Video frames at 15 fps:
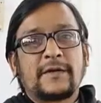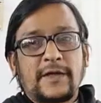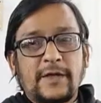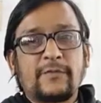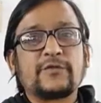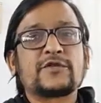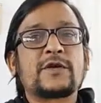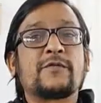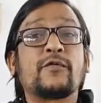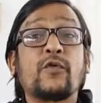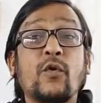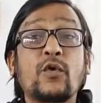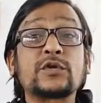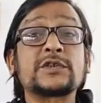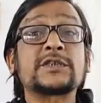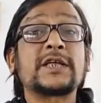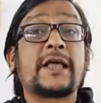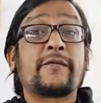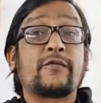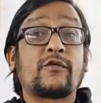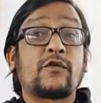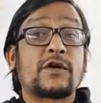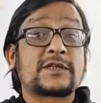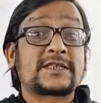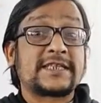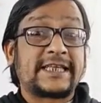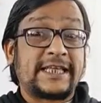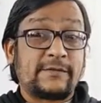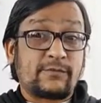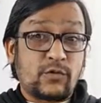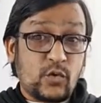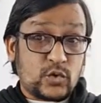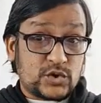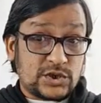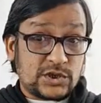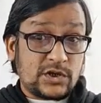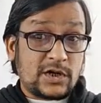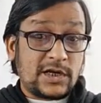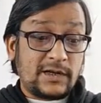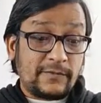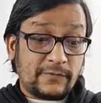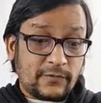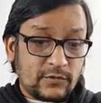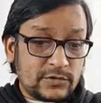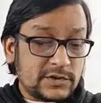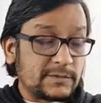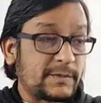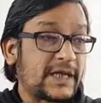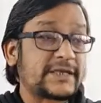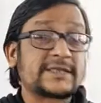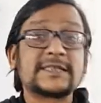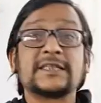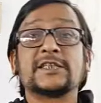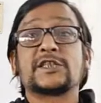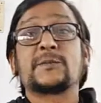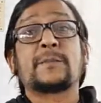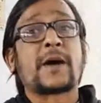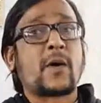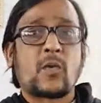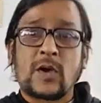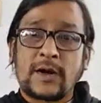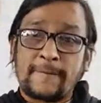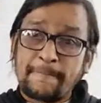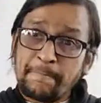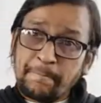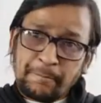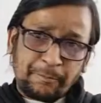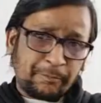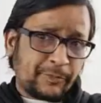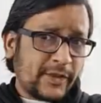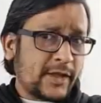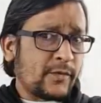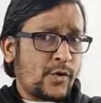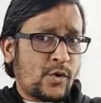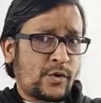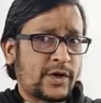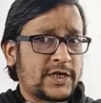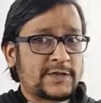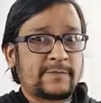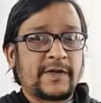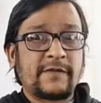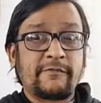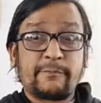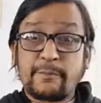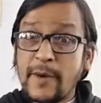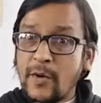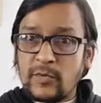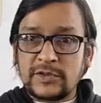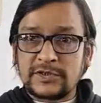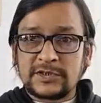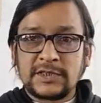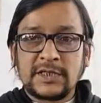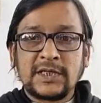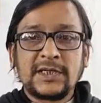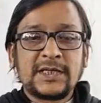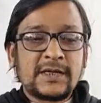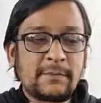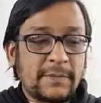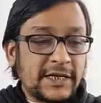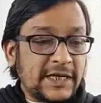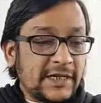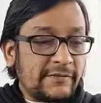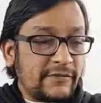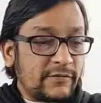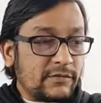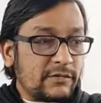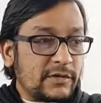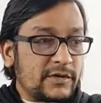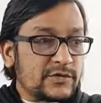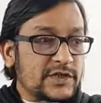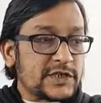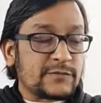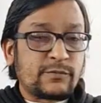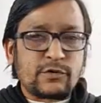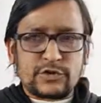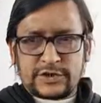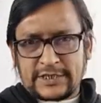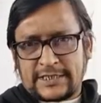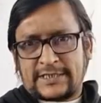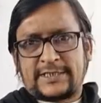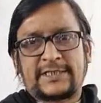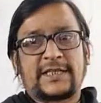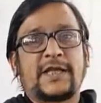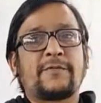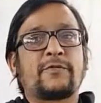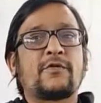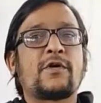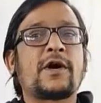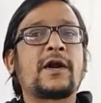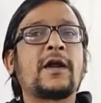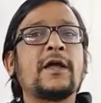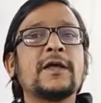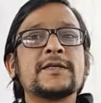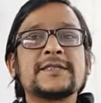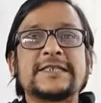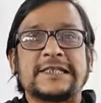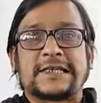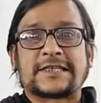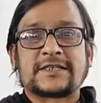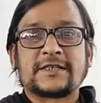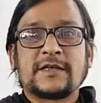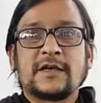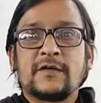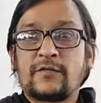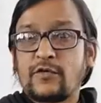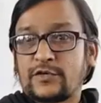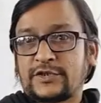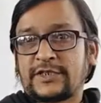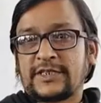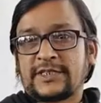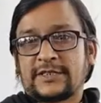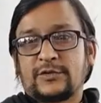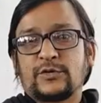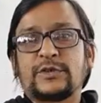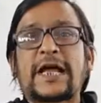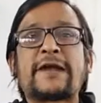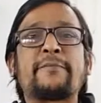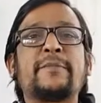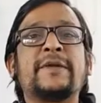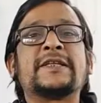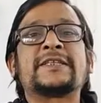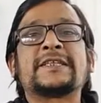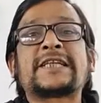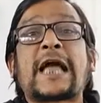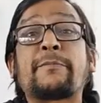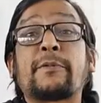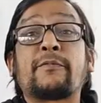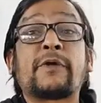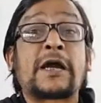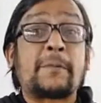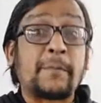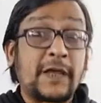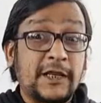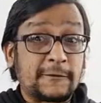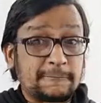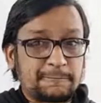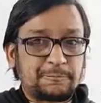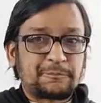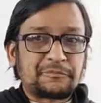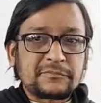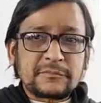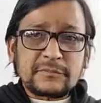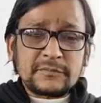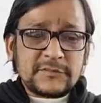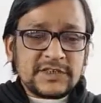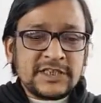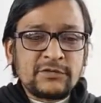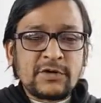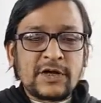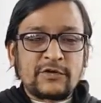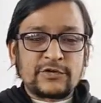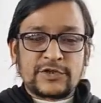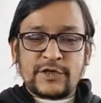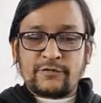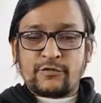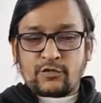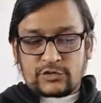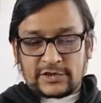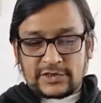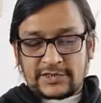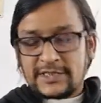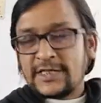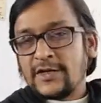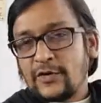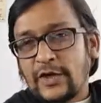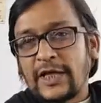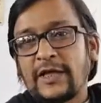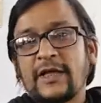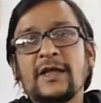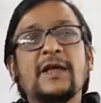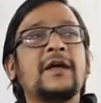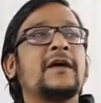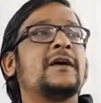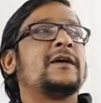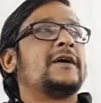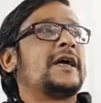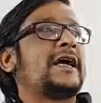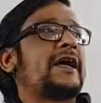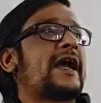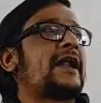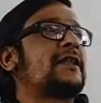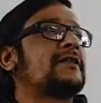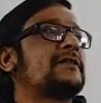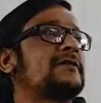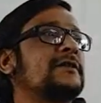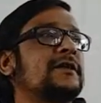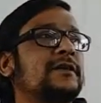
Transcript: If you say force, force, force, only force means it is a power, you know, it is mean powers. But if you uses forces, forces, forces, so that means a type of army, you are using forces. Okay, another